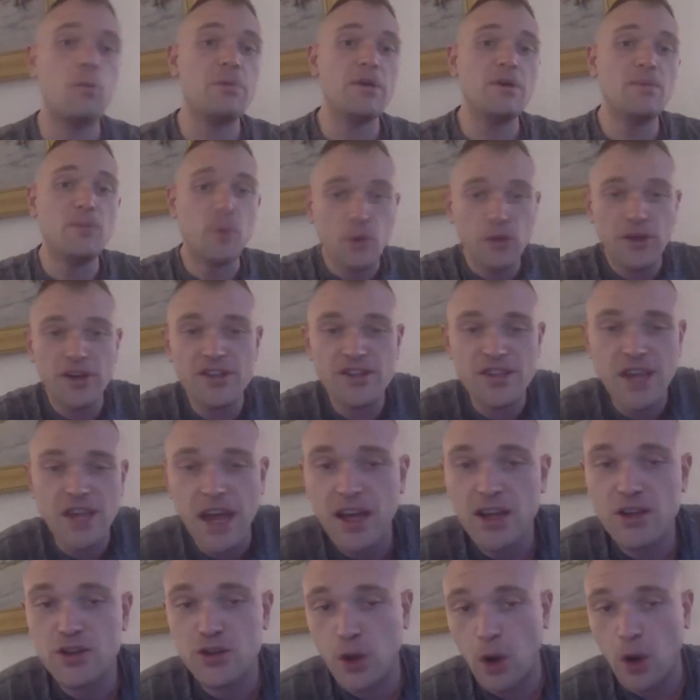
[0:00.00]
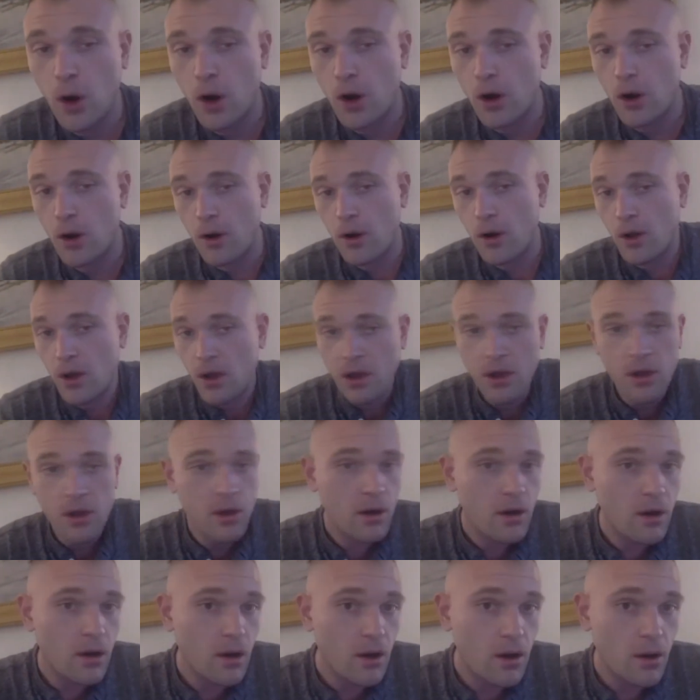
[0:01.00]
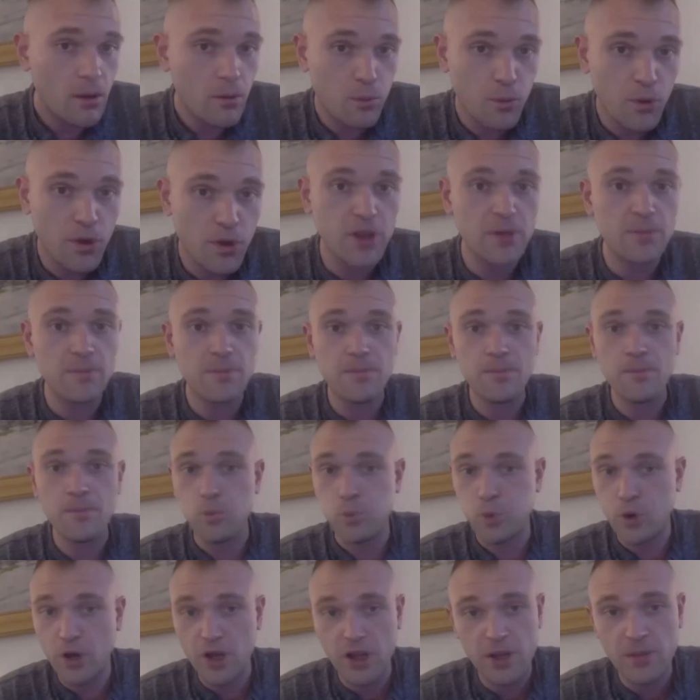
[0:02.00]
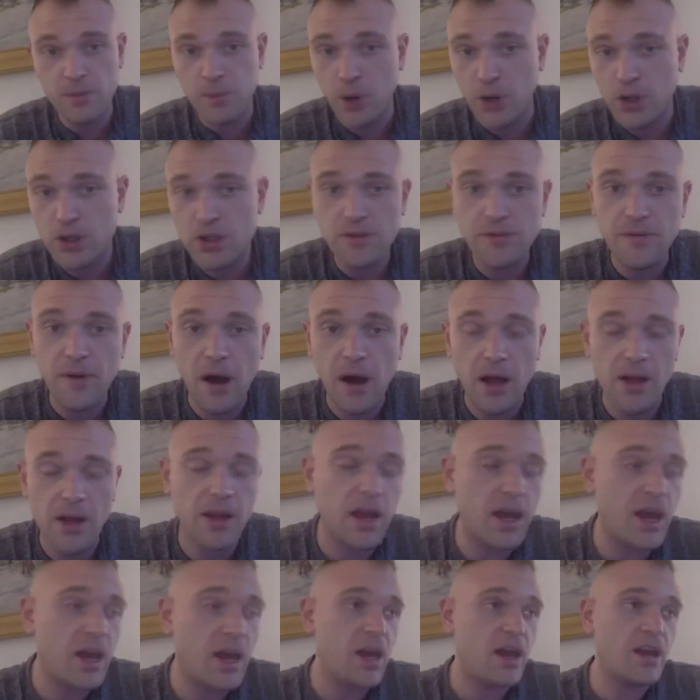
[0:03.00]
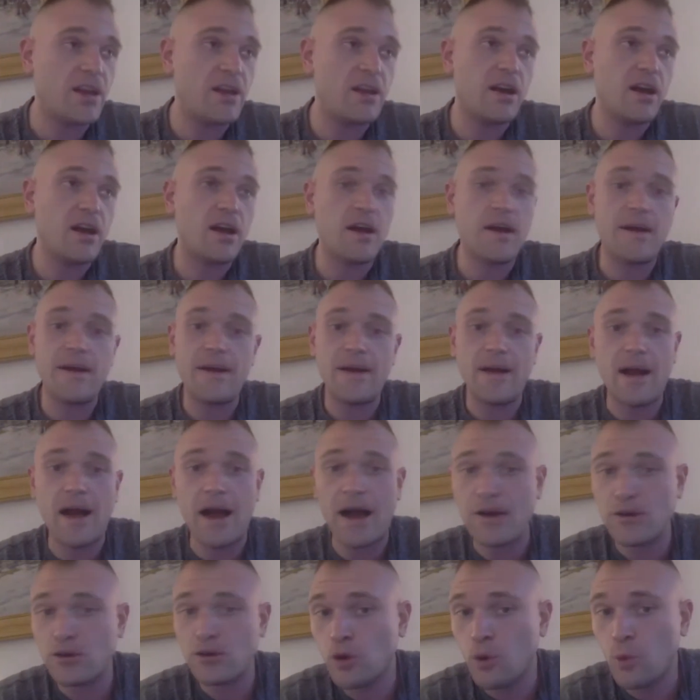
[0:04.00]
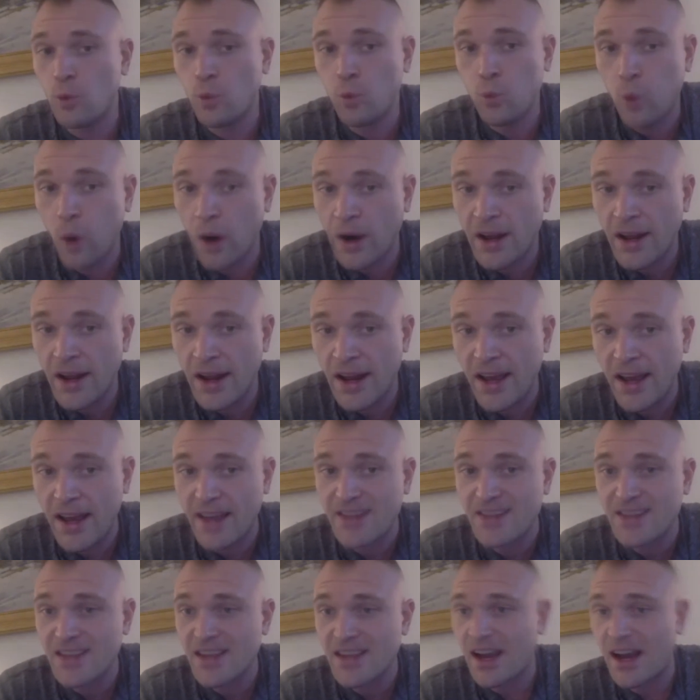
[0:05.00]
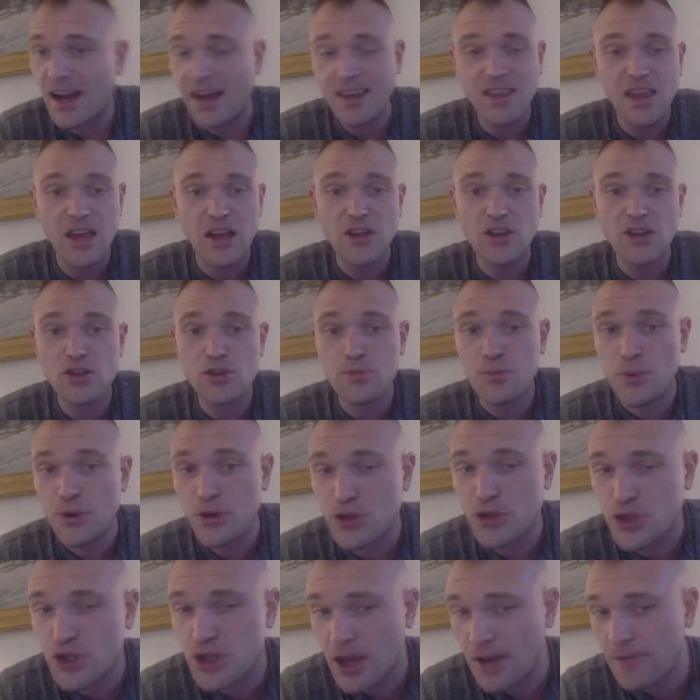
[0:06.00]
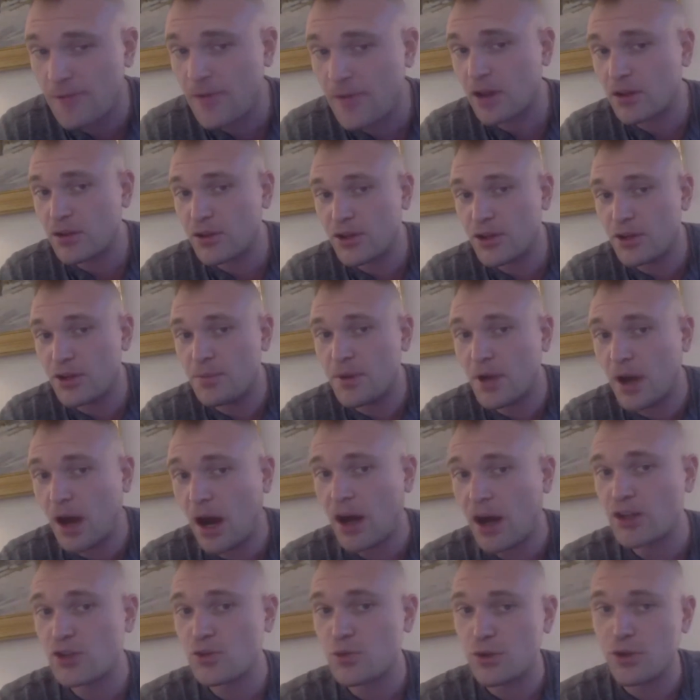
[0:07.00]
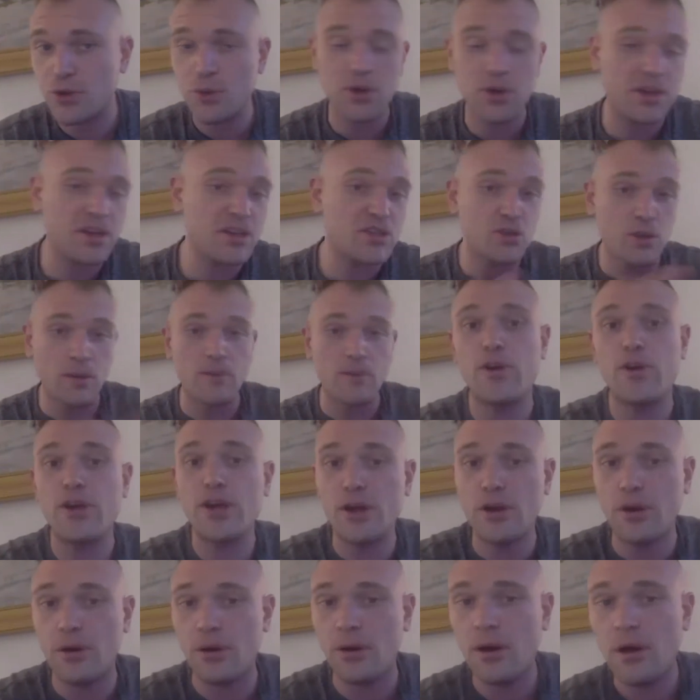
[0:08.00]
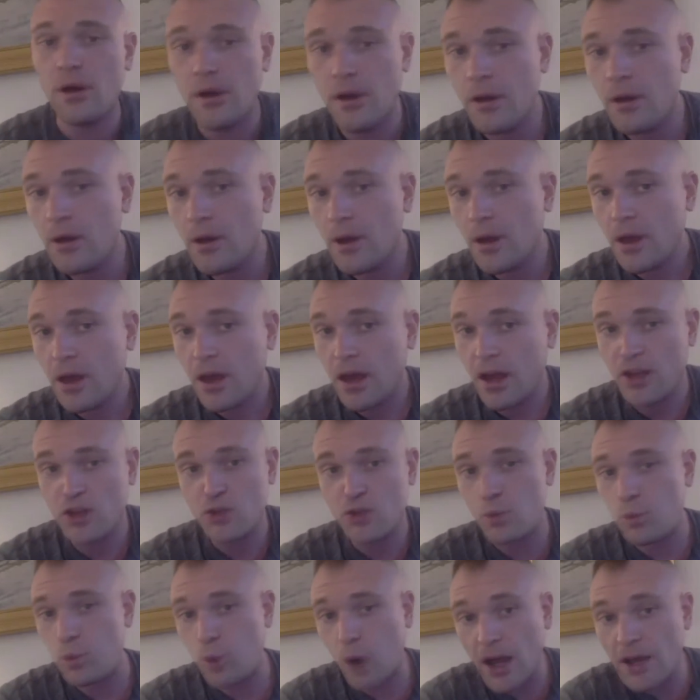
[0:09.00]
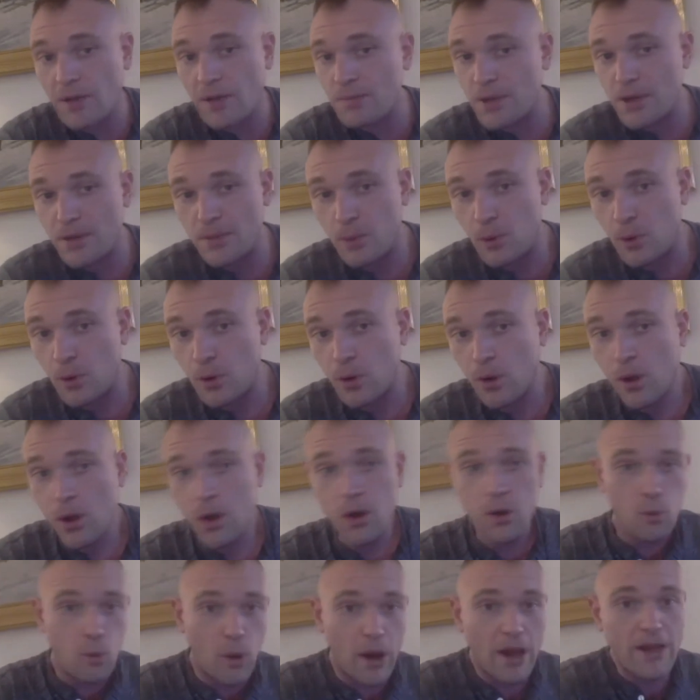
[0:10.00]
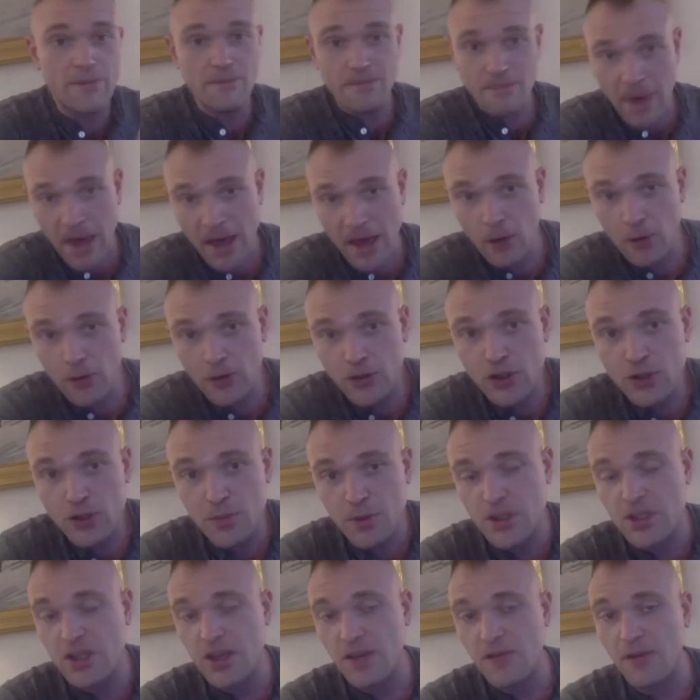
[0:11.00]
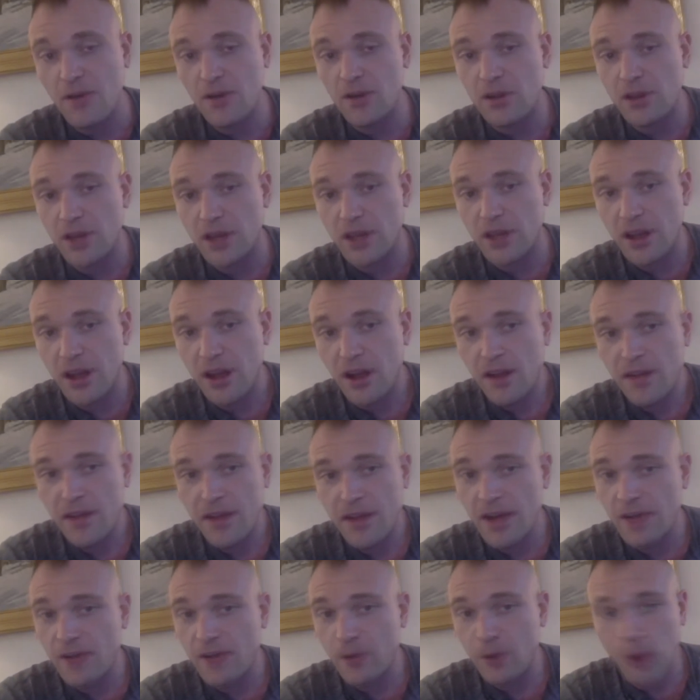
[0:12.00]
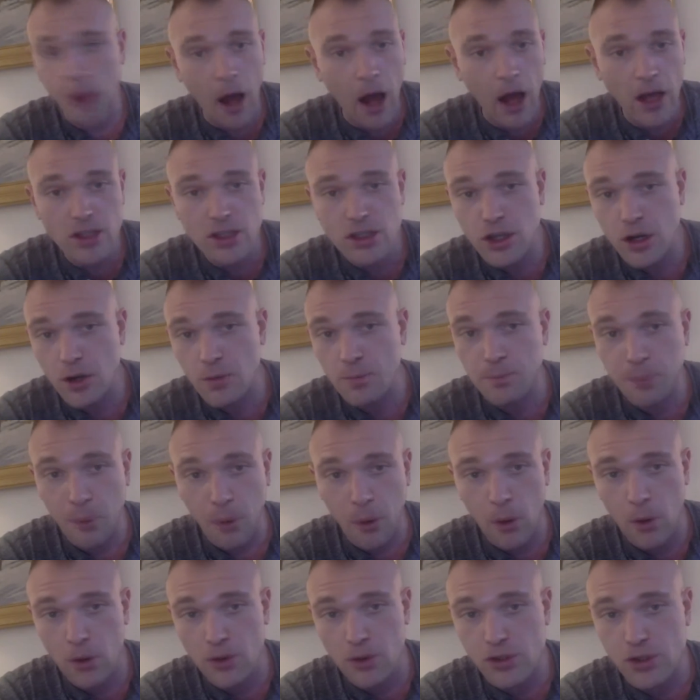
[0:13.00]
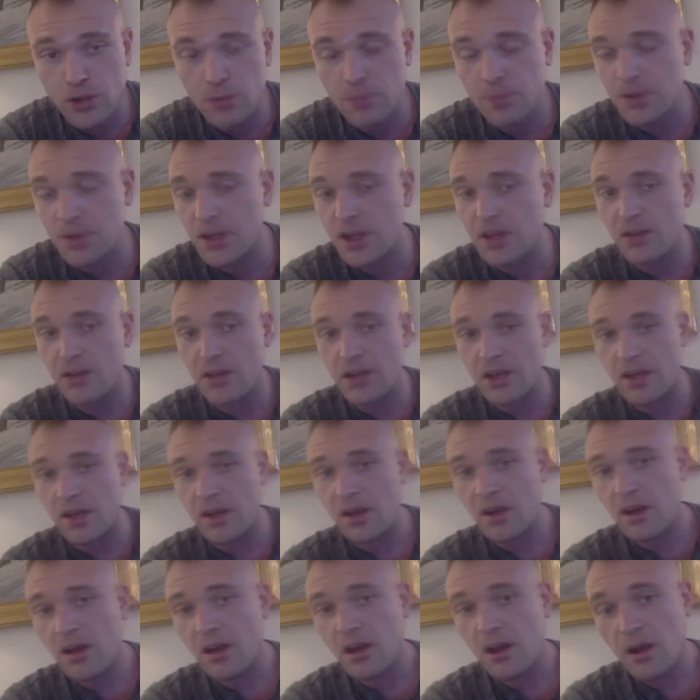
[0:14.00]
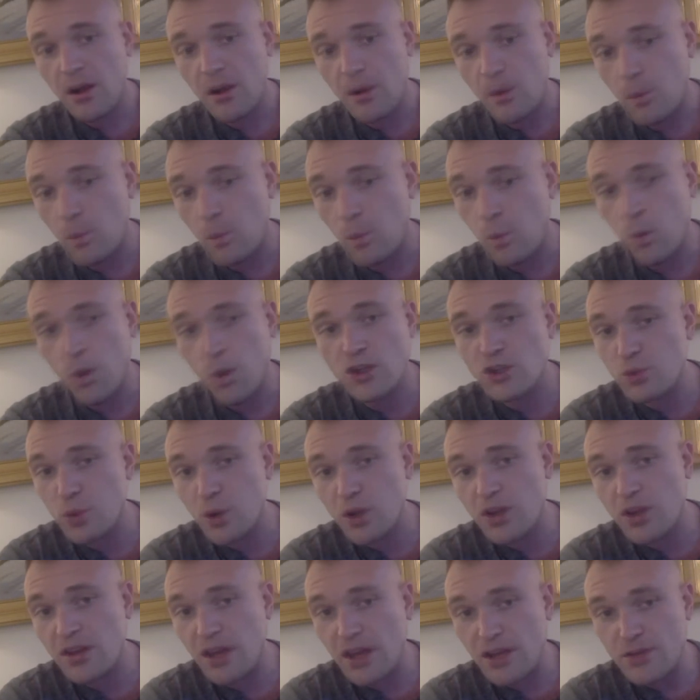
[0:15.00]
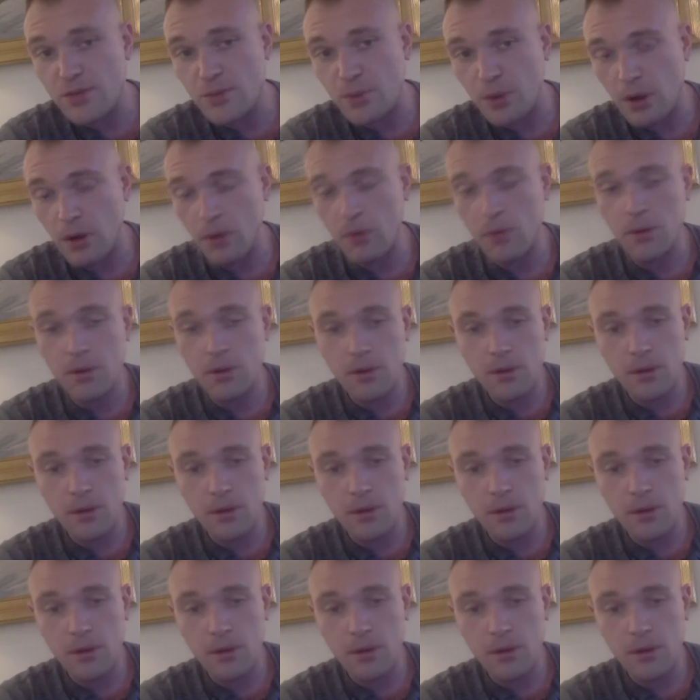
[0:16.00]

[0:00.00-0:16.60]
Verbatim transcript: people these days are really, really pussified, and I don't know what it is. I think specifically, to be honest with you, at least here, it's white people white males specifically that have lost their balls completely. What's with this, bro?